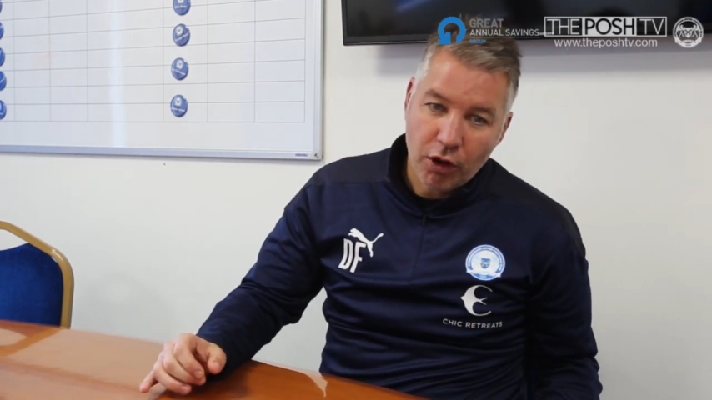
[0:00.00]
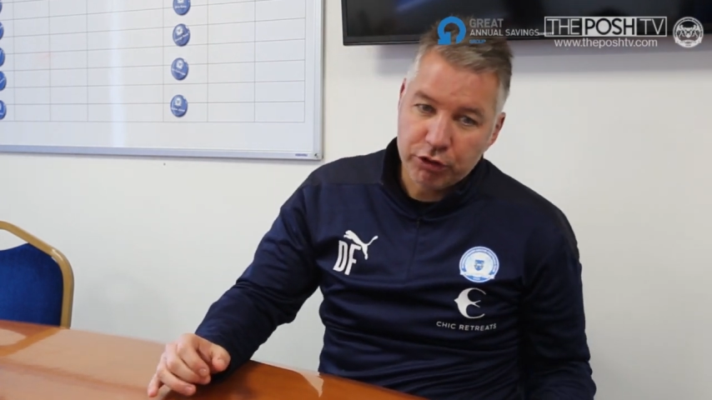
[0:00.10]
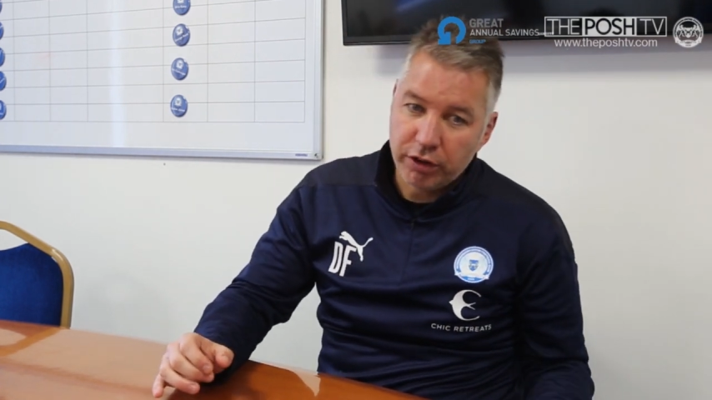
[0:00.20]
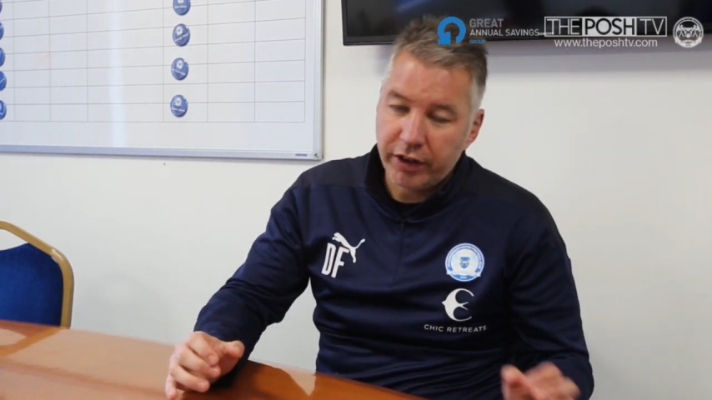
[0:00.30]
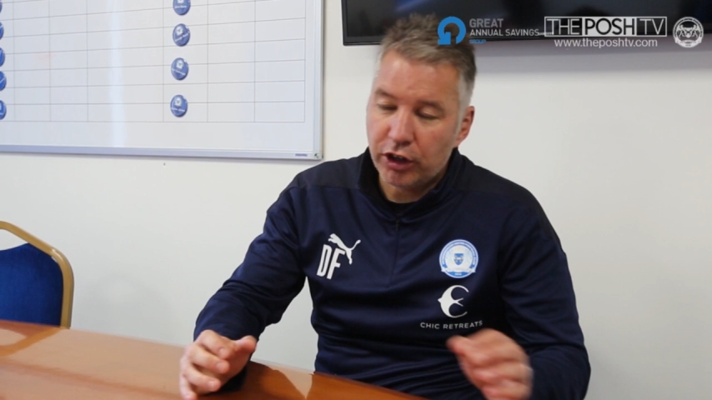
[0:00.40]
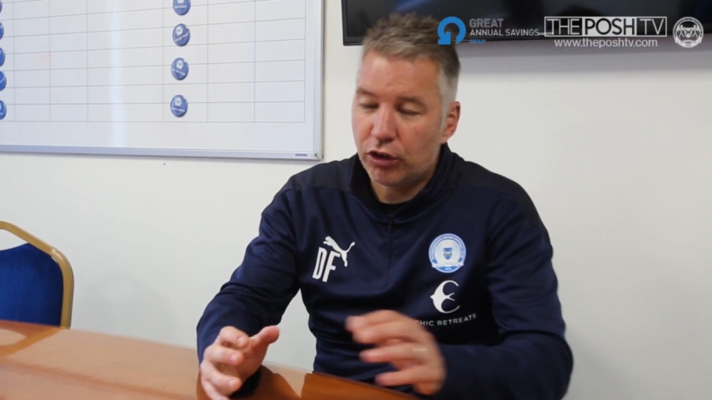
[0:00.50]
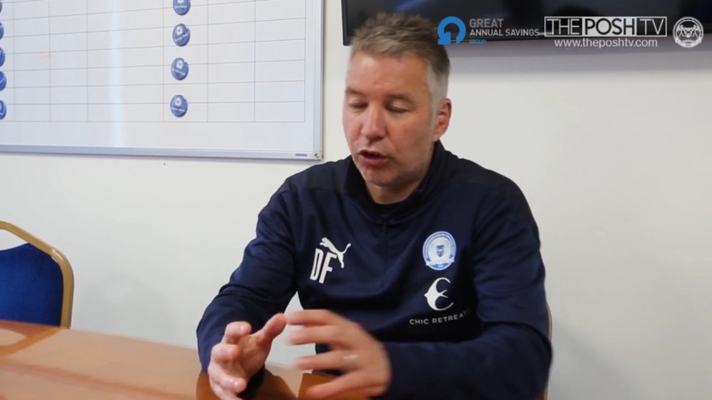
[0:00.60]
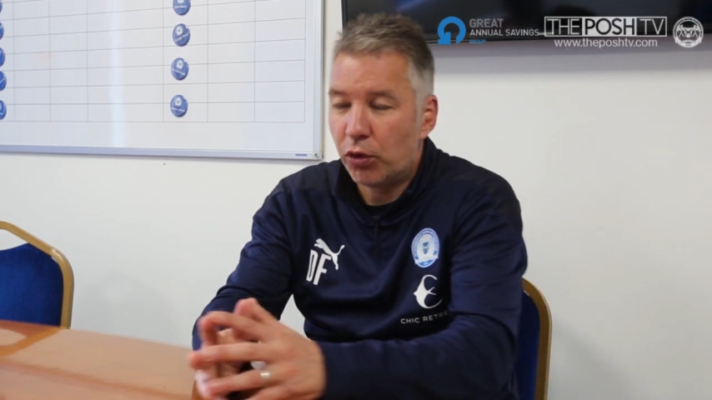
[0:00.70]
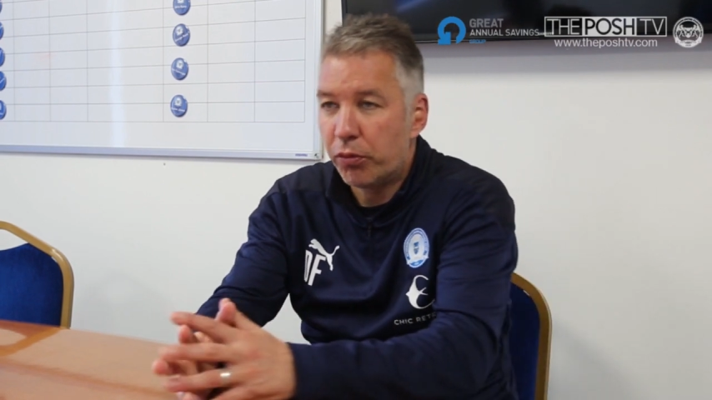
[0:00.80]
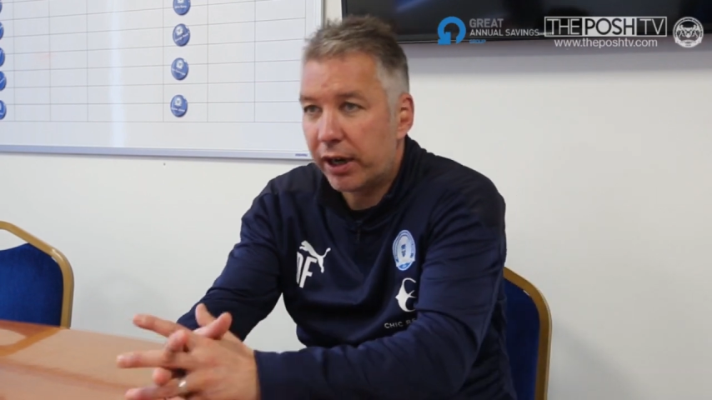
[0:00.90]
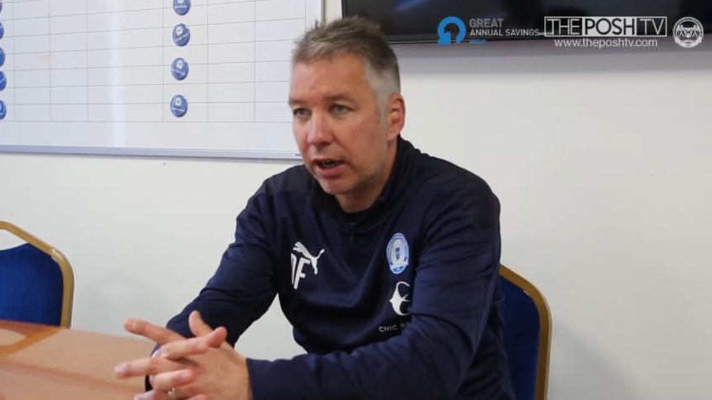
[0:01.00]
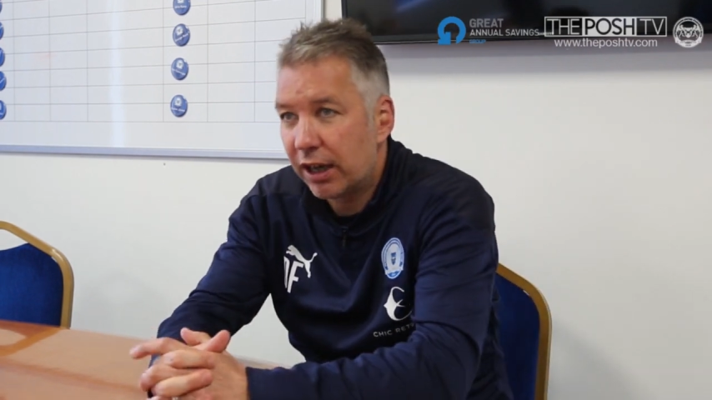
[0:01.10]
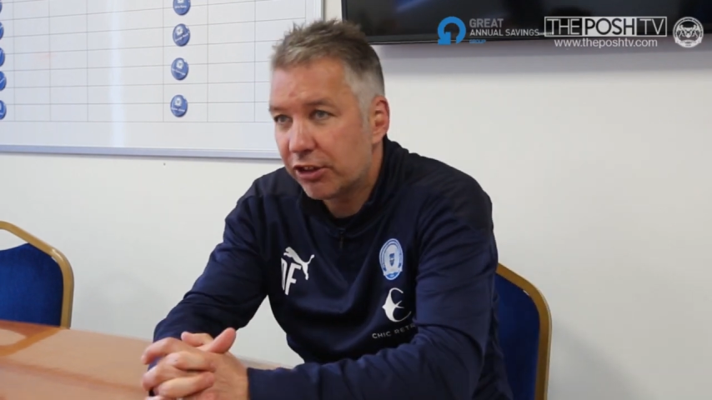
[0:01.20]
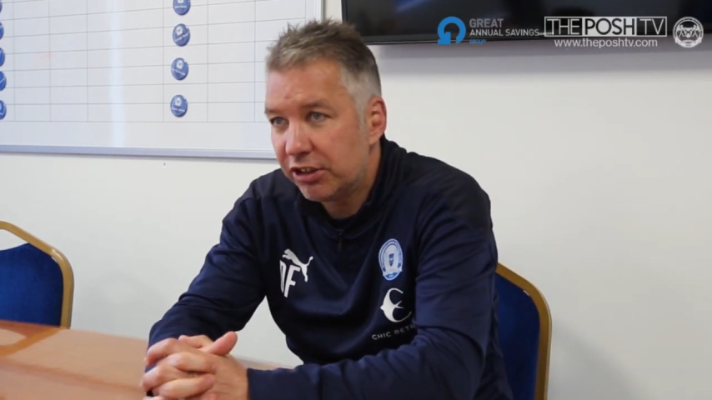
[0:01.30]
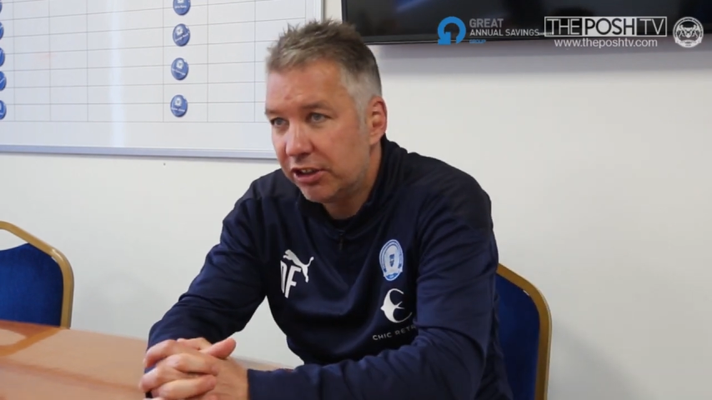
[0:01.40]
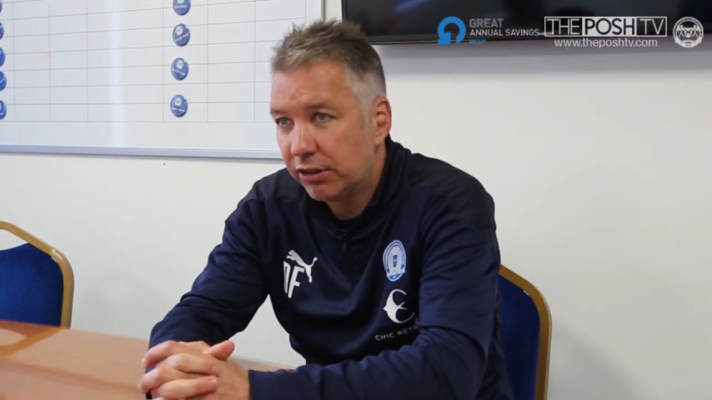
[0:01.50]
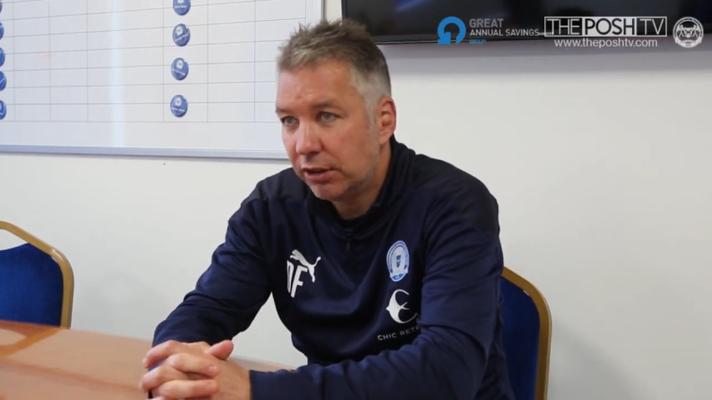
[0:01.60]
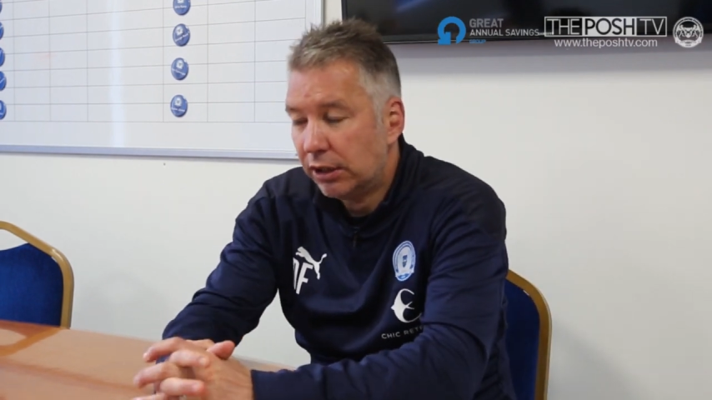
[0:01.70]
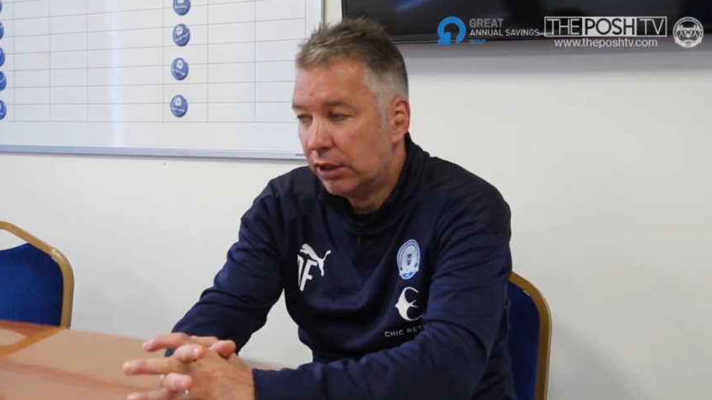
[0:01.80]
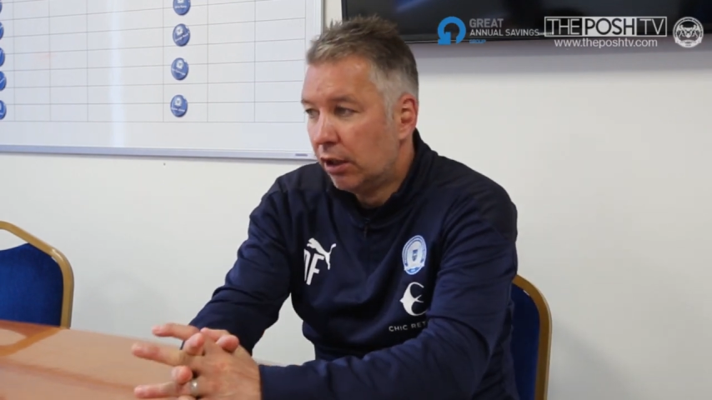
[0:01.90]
also, a very good home record last season.